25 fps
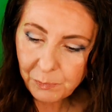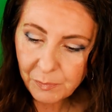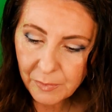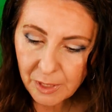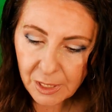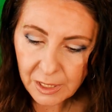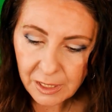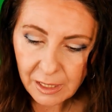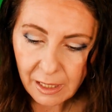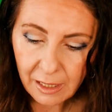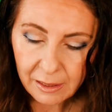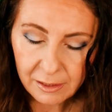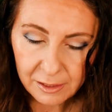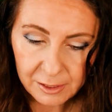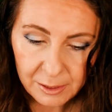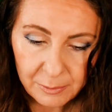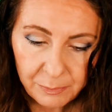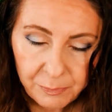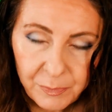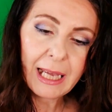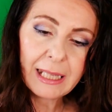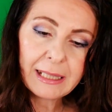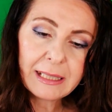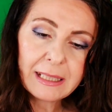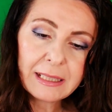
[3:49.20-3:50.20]
the color.
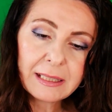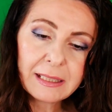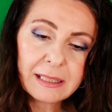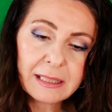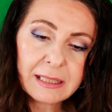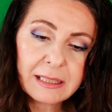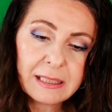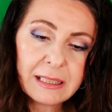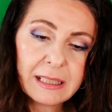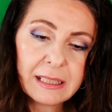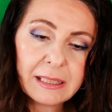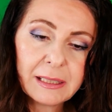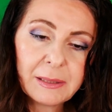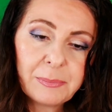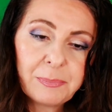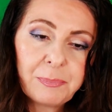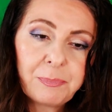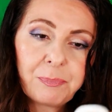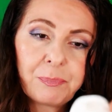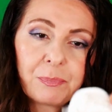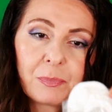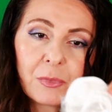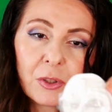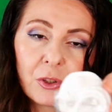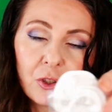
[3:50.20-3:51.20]
And this is the
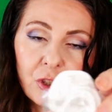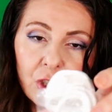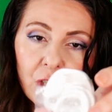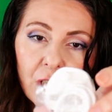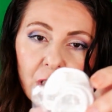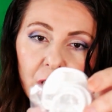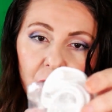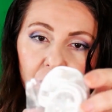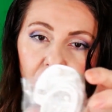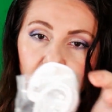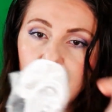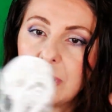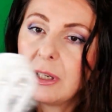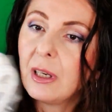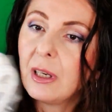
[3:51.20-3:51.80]
charger,